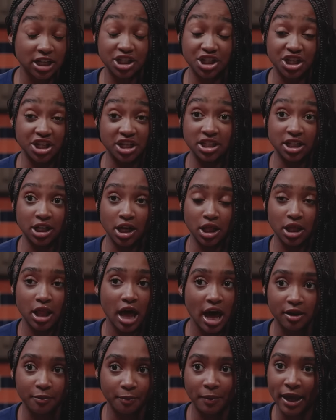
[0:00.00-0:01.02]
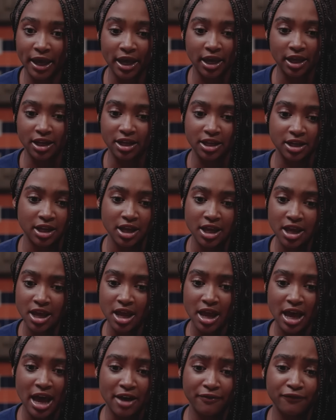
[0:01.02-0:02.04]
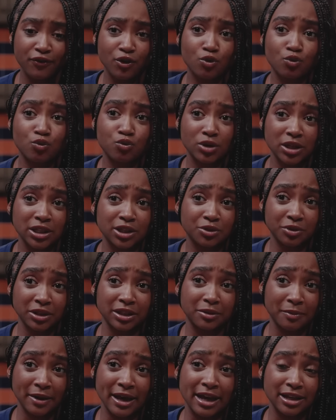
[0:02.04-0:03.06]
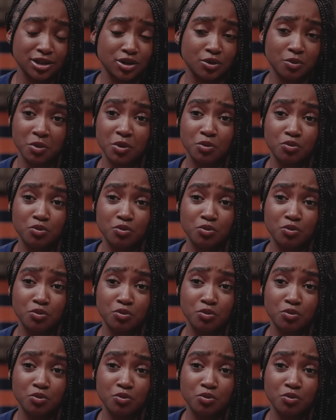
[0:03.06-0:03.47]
she's in a lot of pain, and I feel really, really bad, so we